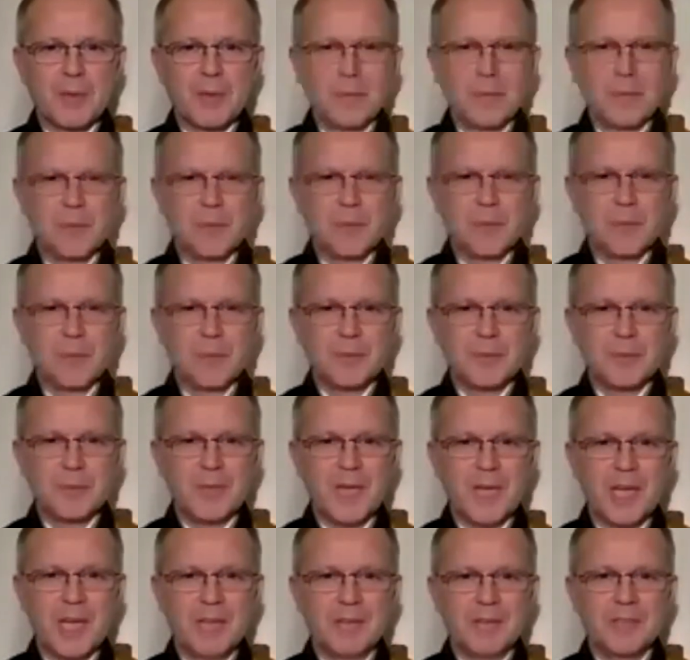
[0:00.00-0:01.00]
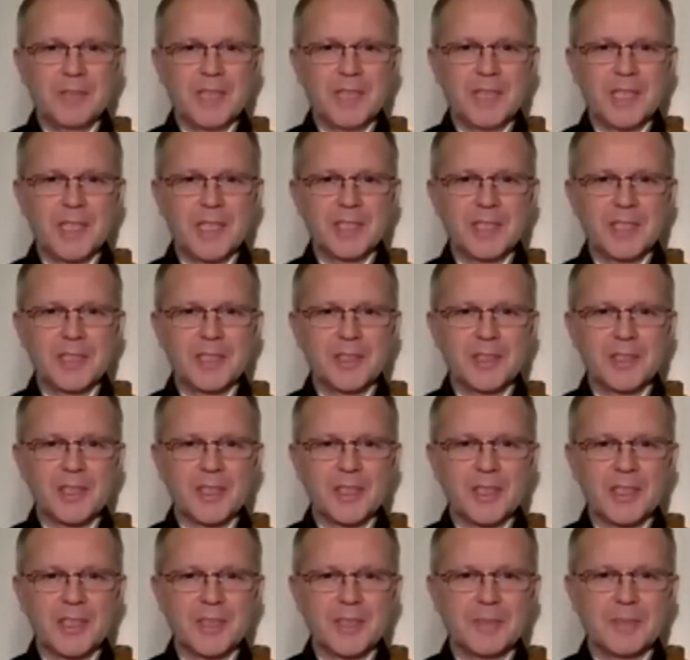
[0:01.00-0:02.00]
life takes
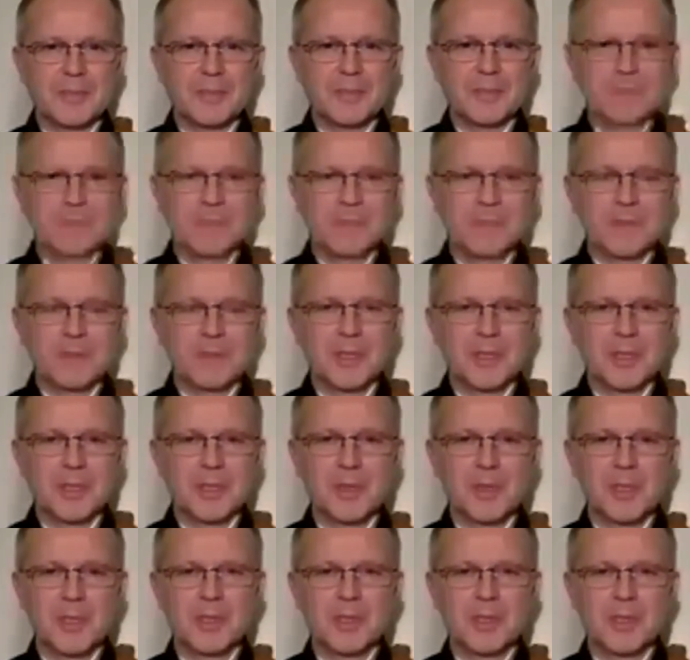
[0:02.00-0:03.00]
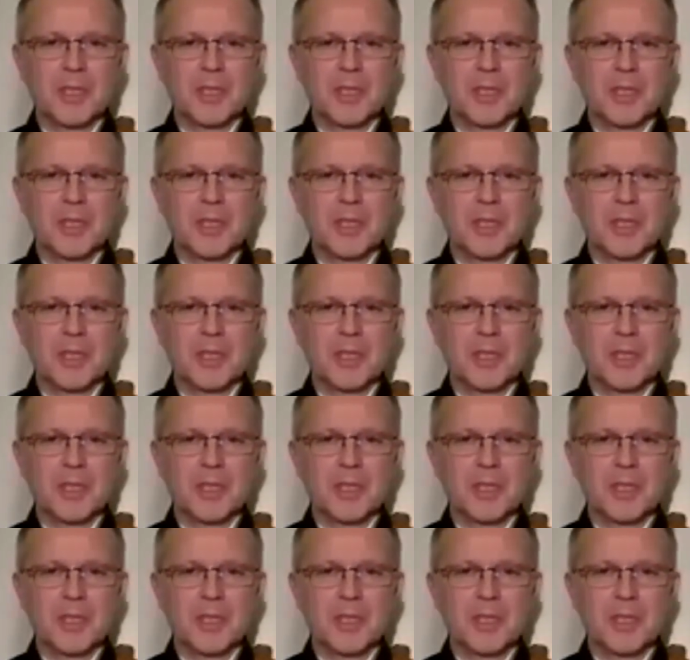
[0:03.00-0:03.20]
um, so sudden